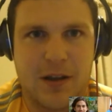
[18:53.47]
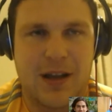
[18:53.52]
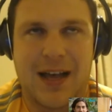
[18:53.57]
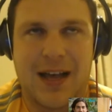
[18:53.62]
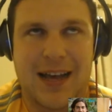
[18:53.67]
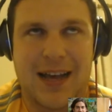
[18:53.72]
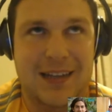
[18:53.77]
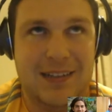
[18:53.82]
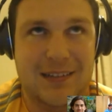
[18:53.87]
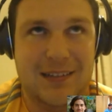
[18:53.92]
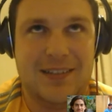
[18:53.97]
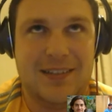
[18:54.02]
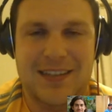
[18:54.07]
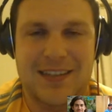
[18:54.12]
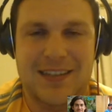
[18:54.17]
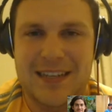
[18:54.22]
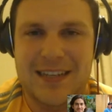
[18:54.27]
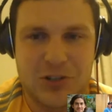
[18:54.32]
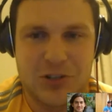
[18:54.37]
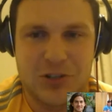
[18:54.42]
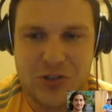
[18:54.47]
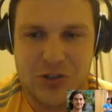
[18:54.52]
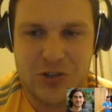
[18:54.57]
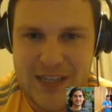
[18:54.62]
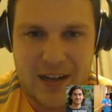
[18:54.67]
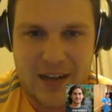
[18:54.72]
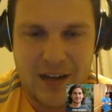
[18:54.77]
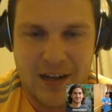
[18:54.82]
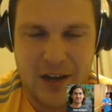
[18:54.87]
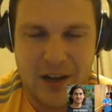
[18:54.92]
and it'll just
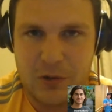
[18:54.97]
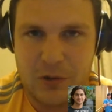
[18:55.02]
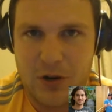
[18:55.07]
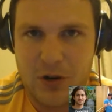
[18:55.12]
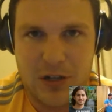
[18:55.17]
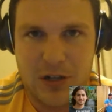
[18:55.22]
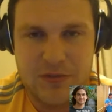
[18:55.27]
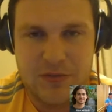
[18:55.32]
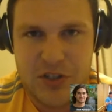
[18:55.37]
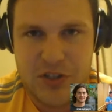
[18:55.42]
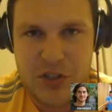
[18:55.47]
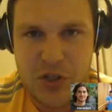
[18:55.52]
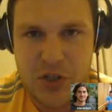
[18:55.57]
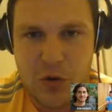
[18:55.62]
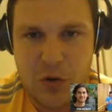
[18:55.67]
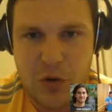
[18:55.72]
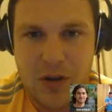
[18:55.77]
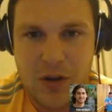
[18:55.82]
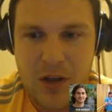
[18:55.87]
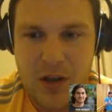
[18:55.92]
take on a world of its own.